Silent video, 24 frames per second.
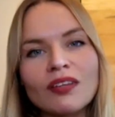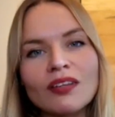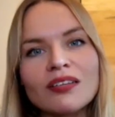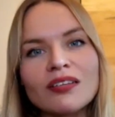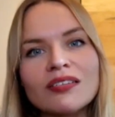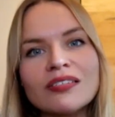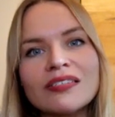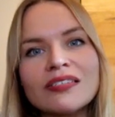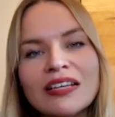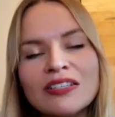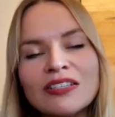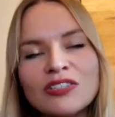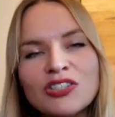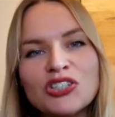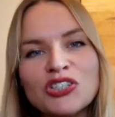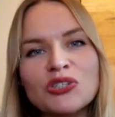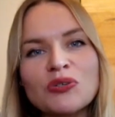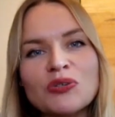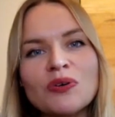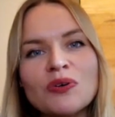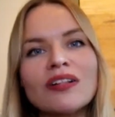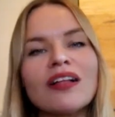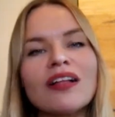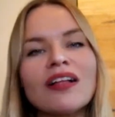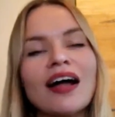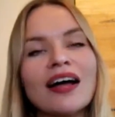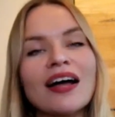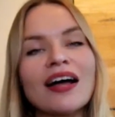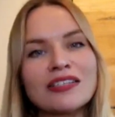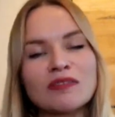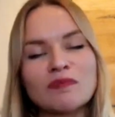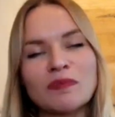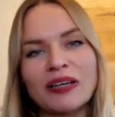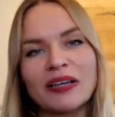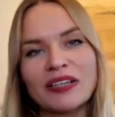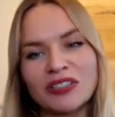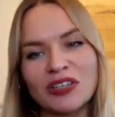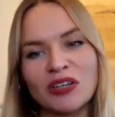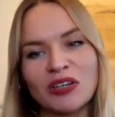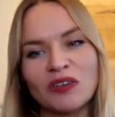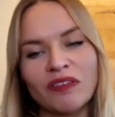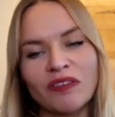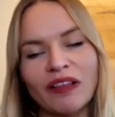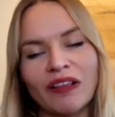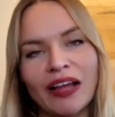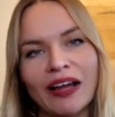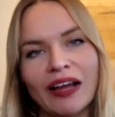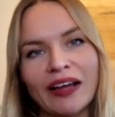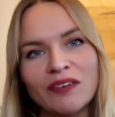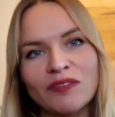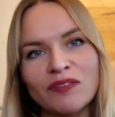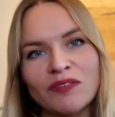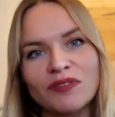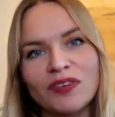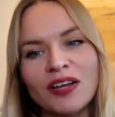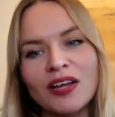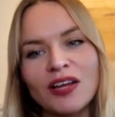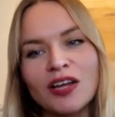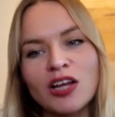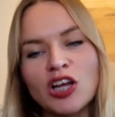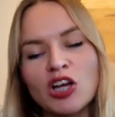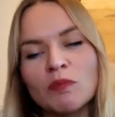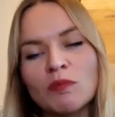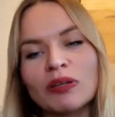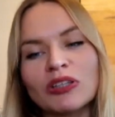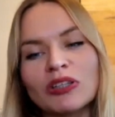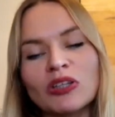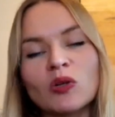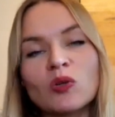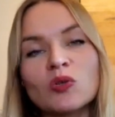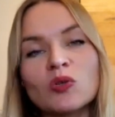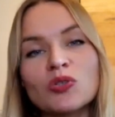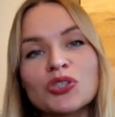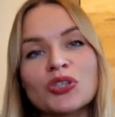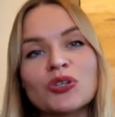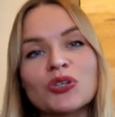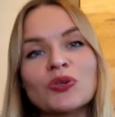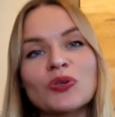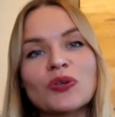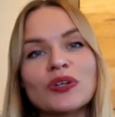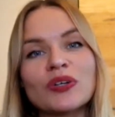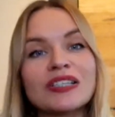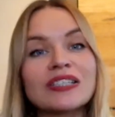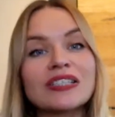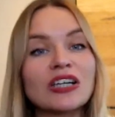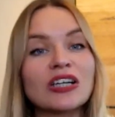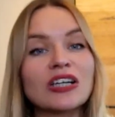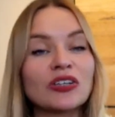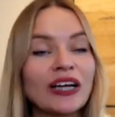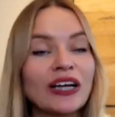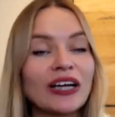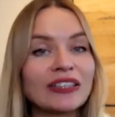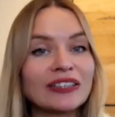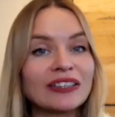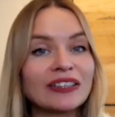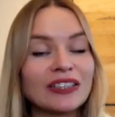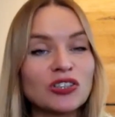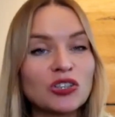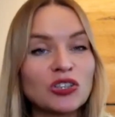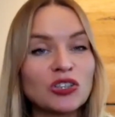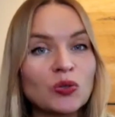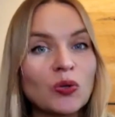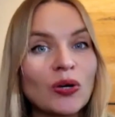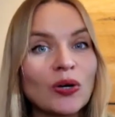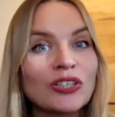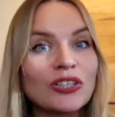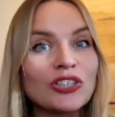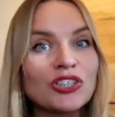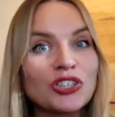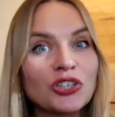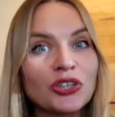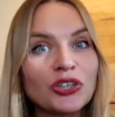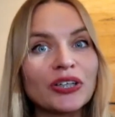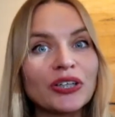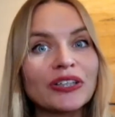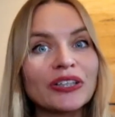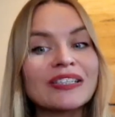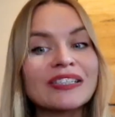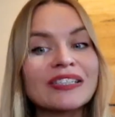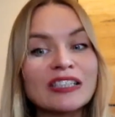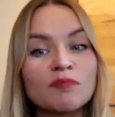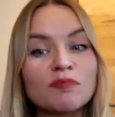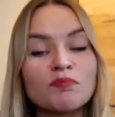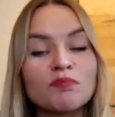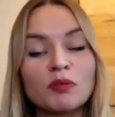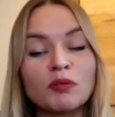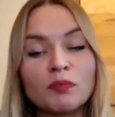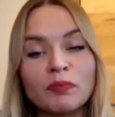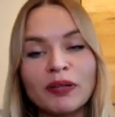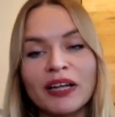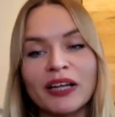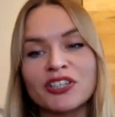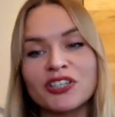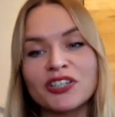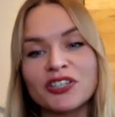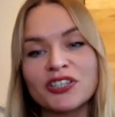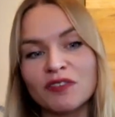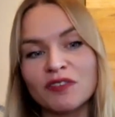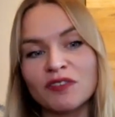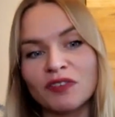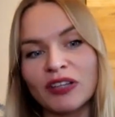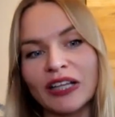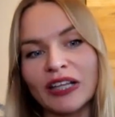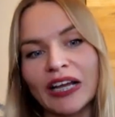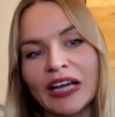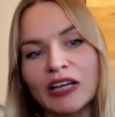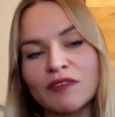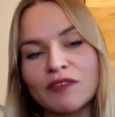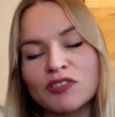sensual aspects of life, but also it's connected to enjoying the simple pleasures of life.